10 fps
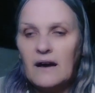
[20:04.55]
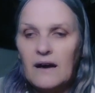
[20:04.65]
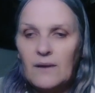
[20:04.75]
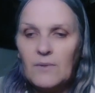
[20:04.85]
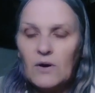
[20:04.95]

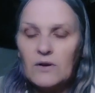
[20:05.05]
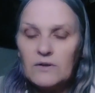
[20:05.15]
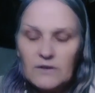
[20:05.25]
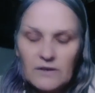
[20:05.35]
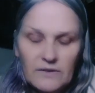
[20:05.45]

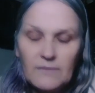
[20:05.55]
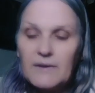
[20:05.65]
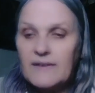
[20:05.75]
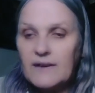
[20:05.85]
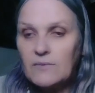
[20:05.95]
on the
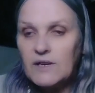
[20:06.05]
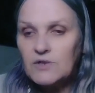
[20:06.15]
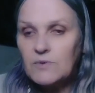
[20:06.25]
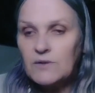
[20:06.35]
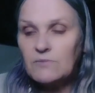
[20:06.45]
Mystic
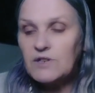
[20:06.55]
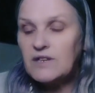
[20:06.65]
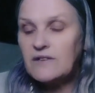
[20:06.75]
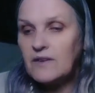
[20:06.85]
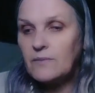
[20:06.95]
Witch one,
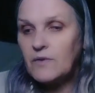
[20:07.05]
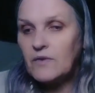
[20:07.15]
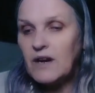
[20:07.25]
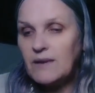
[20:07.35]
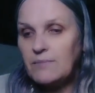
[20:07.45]
which is
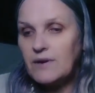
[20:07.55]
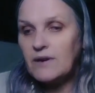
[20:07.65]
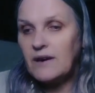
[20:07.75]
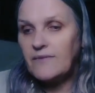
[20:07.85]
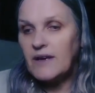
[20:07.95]

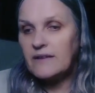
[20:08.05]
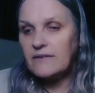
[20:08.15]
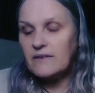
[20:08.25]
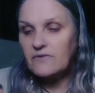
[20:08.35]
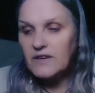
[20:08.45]
subscriber
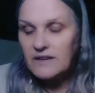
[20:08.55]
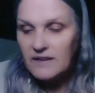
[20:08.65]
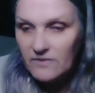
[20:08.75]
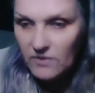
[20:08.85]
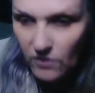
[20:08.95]
events and readings